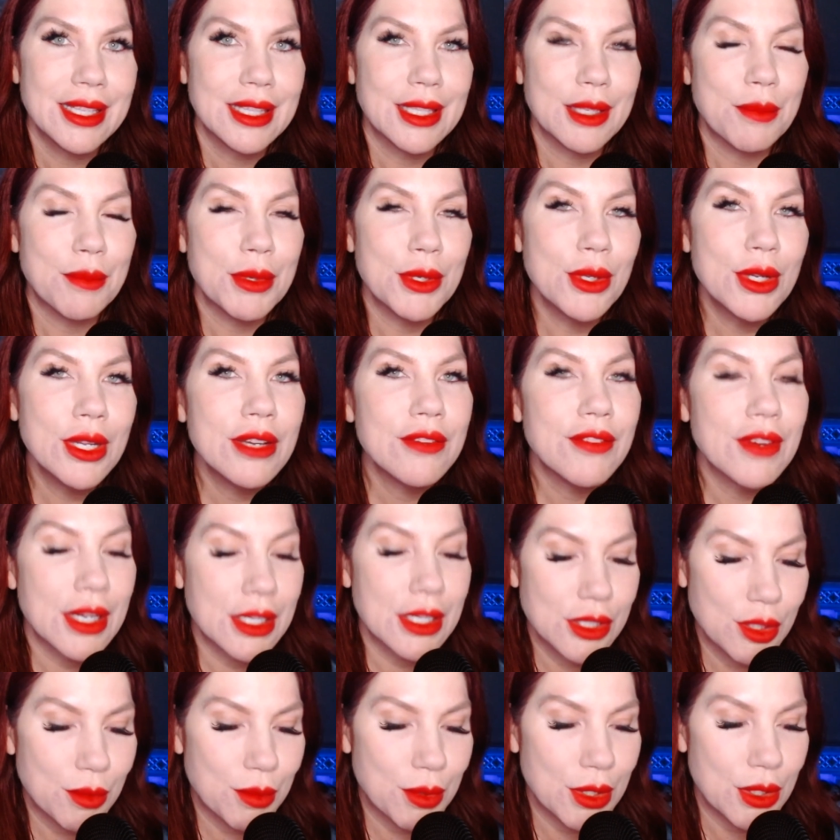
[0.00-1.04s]
The beauty of
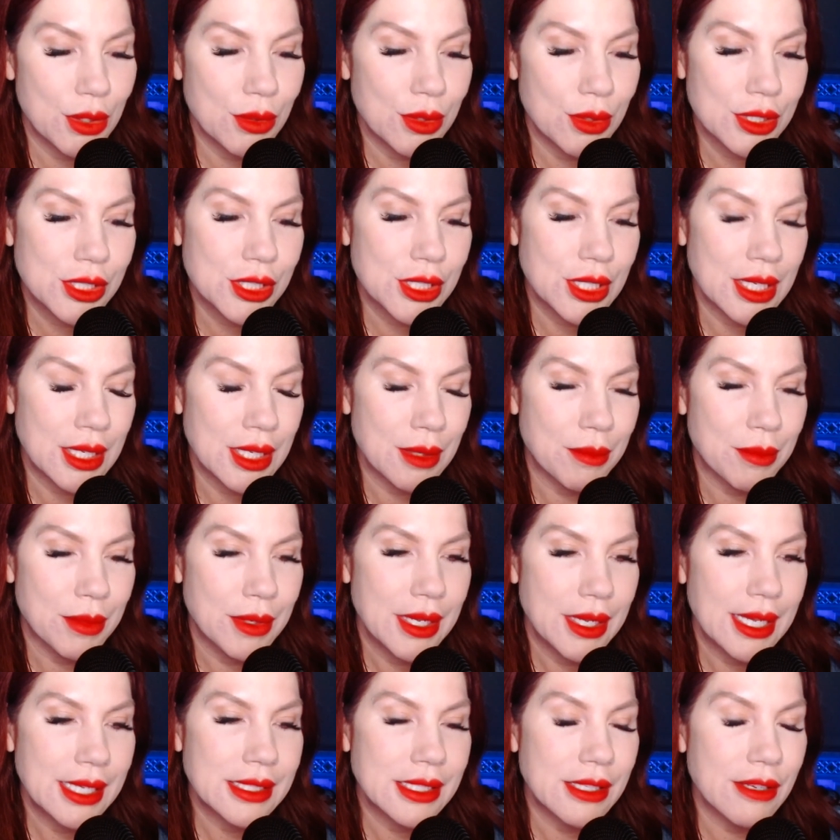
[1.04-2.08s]
entrepreneurship
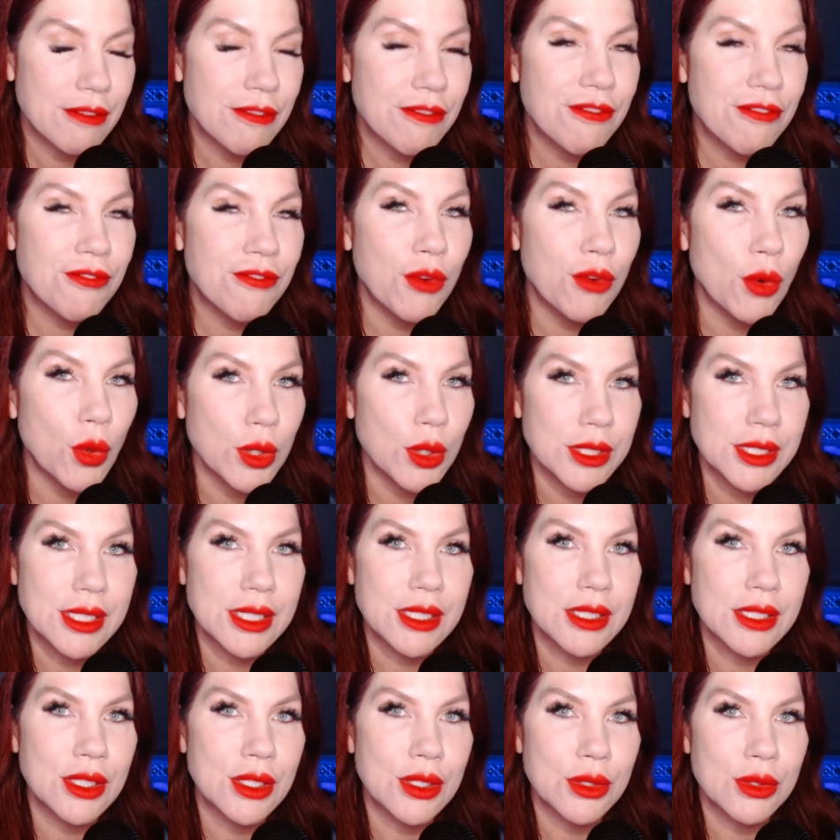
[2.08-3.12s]
is it
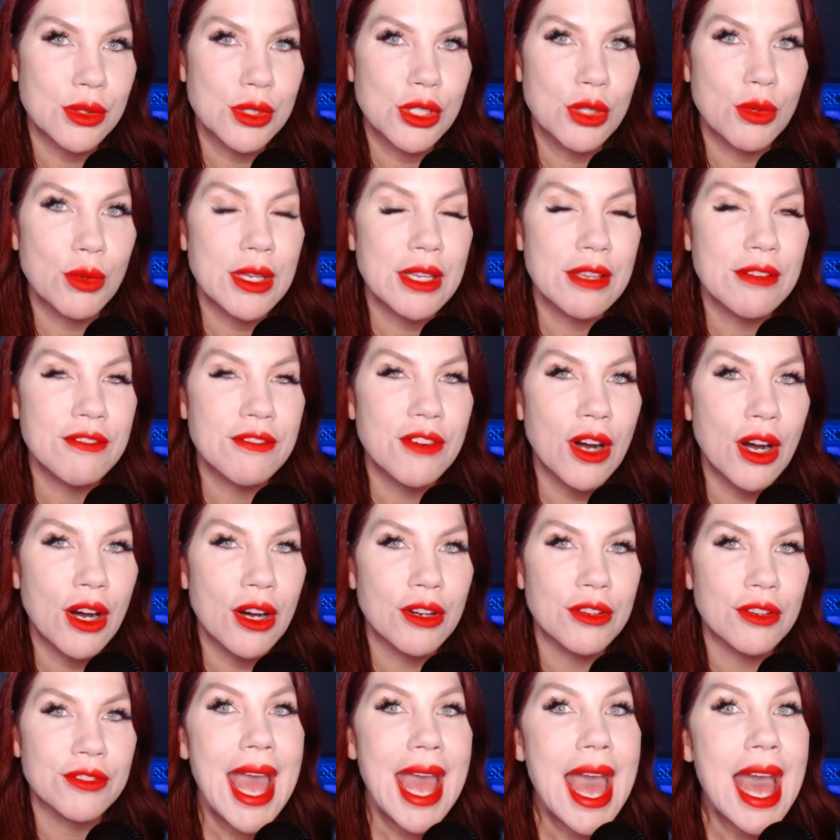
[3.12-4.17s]
forces you to
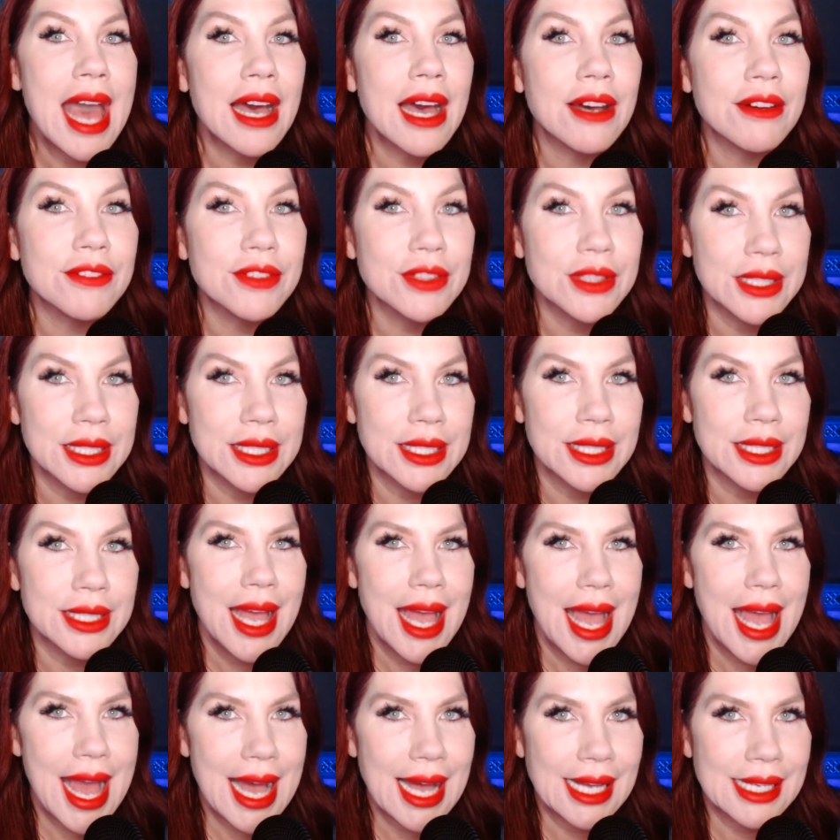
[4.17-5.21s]
evolve heavily
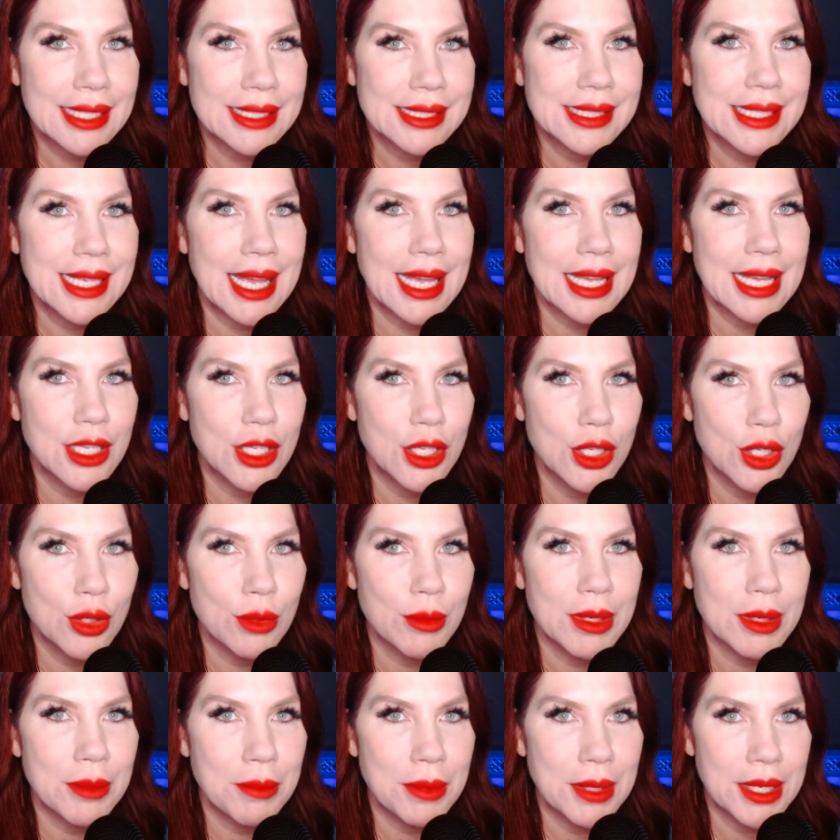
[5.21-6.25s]
as a
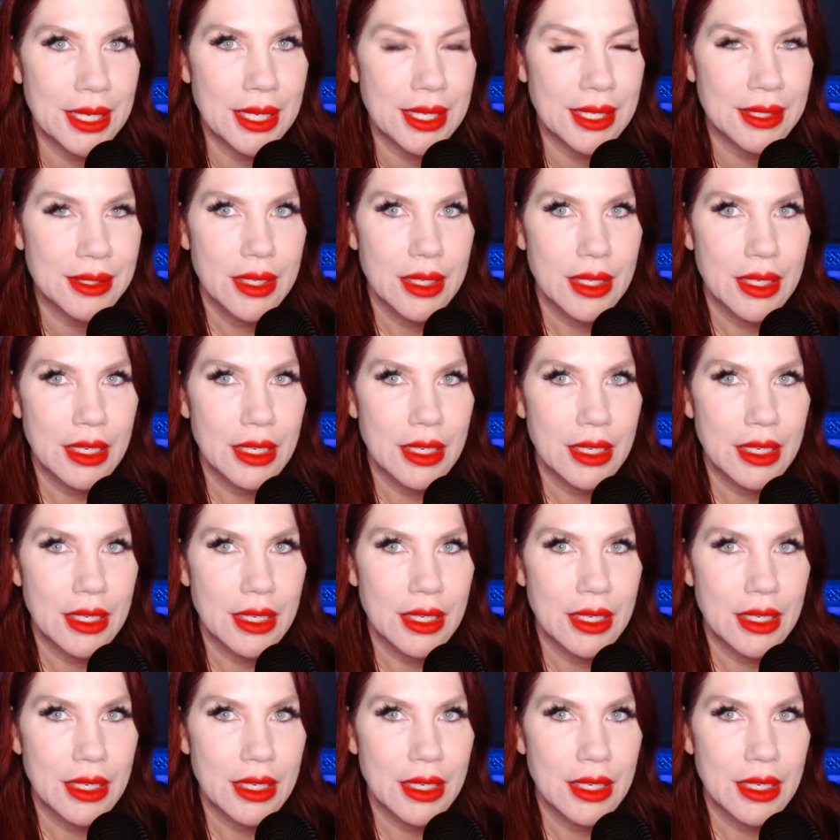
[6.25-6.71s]
human being.